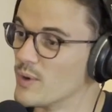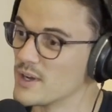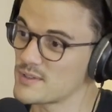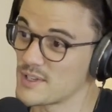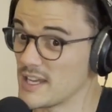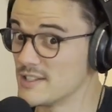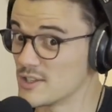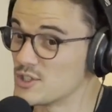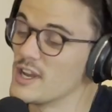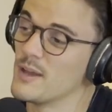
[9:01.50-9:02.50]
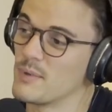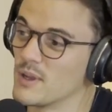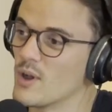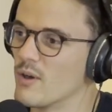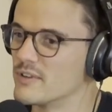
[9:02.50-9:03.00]
else is a
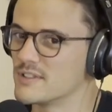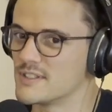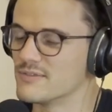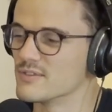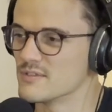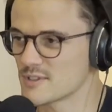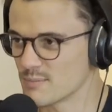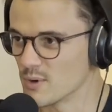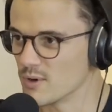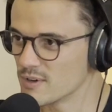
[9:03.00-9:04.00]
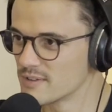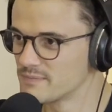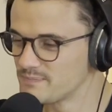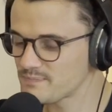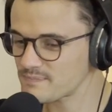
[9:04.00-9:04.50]
champion of a different sport?
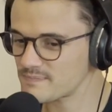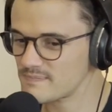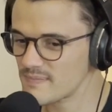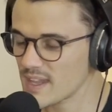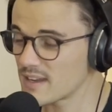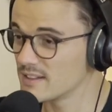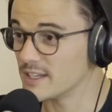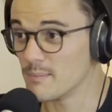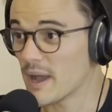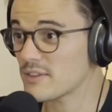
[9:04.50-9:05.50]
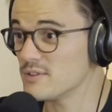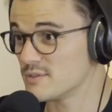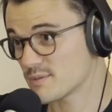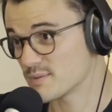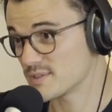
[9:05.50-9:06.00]
Lee
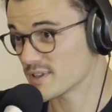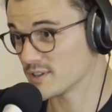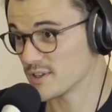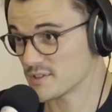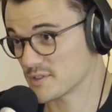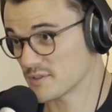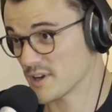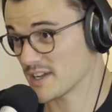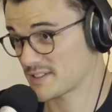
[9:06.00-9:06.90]
Matthews was allergic to grass.